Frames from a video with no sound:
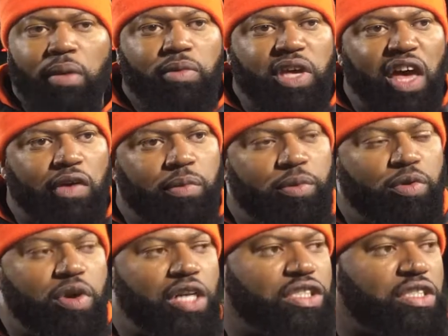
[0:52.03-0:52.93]
We gave up
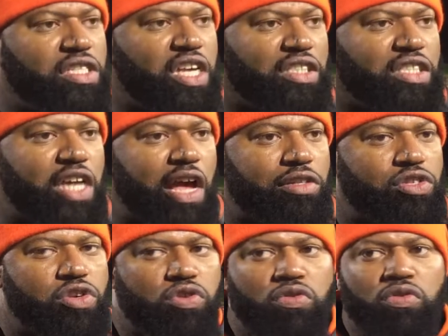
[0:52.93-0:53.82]
a rushing touchdown,
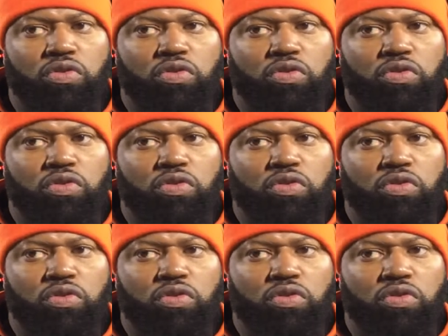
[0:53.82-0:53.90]
too.